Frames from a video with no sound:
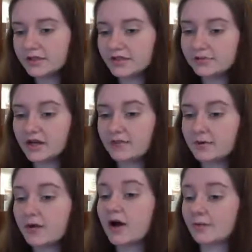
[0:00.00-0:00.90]
Some
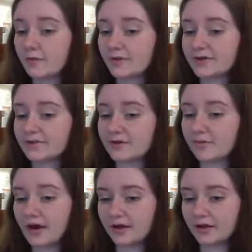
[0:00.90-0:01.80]
people are born to be
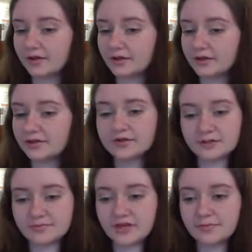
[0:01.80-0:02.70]
wild.
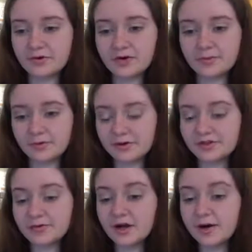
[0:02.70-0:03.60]
Some people are born to
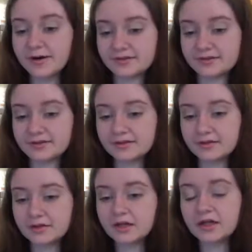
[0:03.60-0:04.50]
be artists.
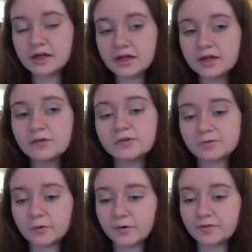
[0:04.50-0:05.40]
He was
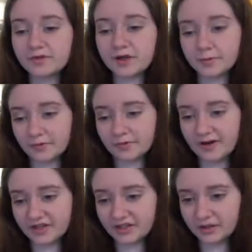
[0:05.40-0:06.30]
born to be
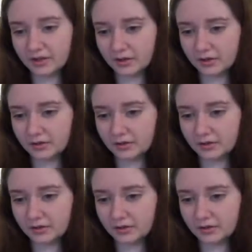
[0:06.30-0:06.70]
unprofessional.